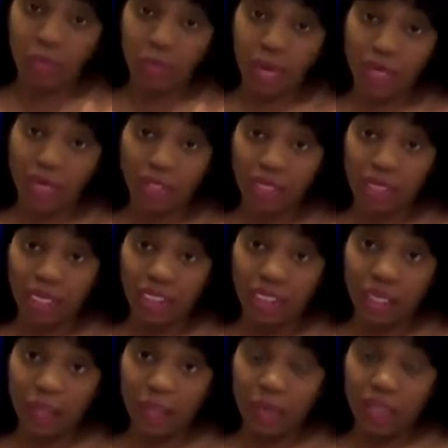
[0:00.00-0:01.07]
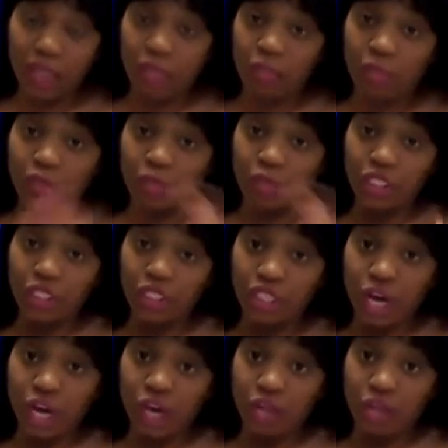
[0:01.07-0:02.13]
back of the LA box. I'm going to read
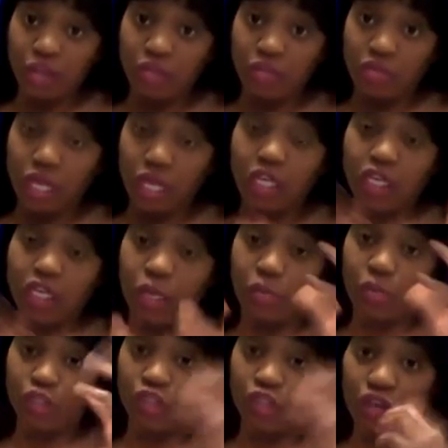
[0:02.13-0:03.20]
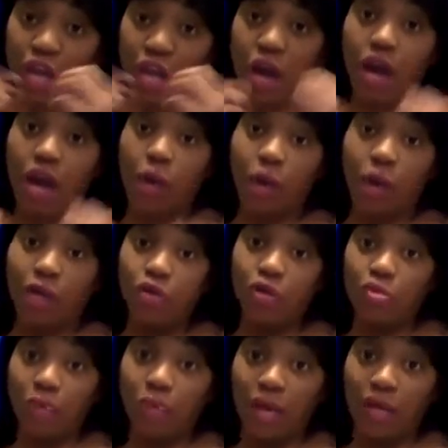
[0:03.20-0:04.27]
y'all's, and then I'm going to show y'all how I do
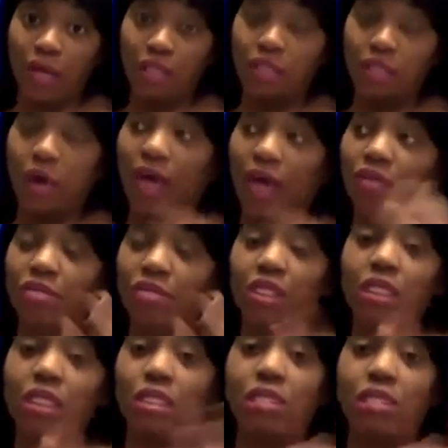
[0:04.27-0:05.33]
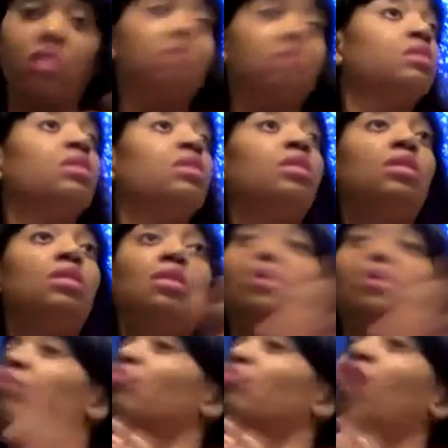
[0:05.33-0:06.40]
mine. So I don't think it's a
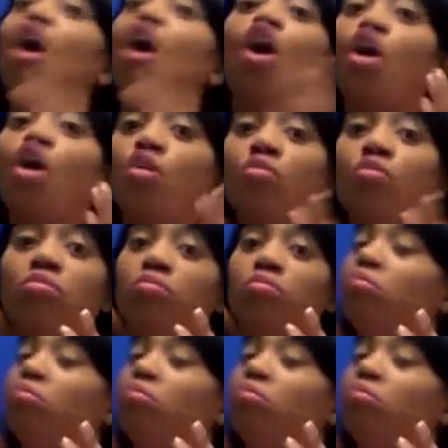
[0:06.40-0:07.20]
wrong,